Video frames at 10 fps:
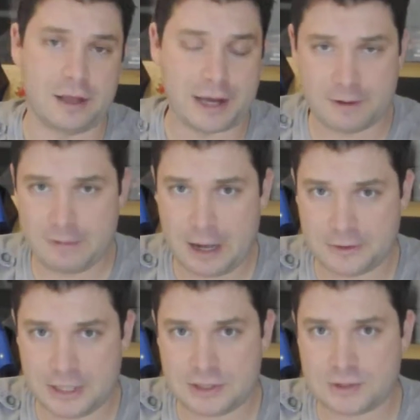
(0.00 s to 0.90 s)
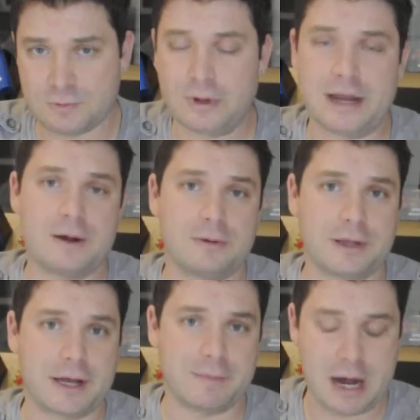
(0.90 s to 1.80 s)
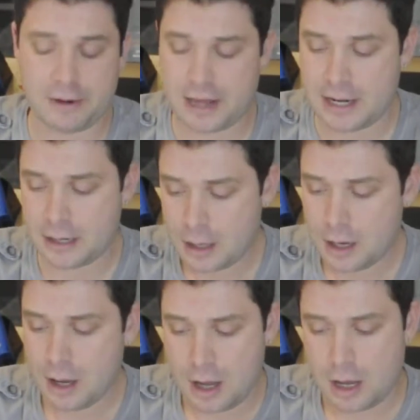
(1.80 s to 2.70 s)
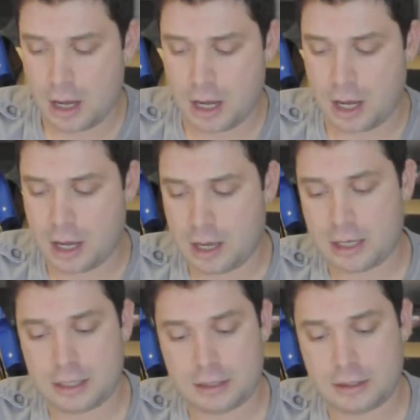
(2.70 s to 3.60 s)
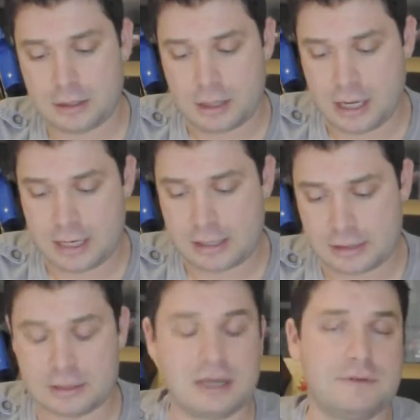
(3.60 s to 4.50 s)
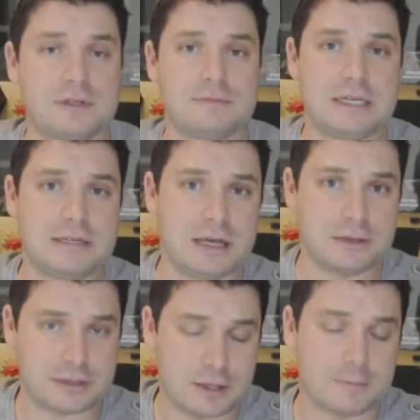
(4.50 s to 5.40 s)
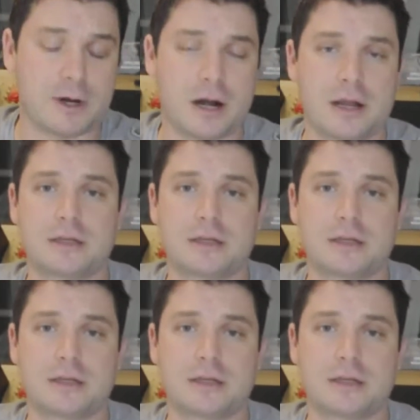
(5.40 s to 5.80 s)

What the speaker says: what I like about this, what I don't like about it, and give you some details on the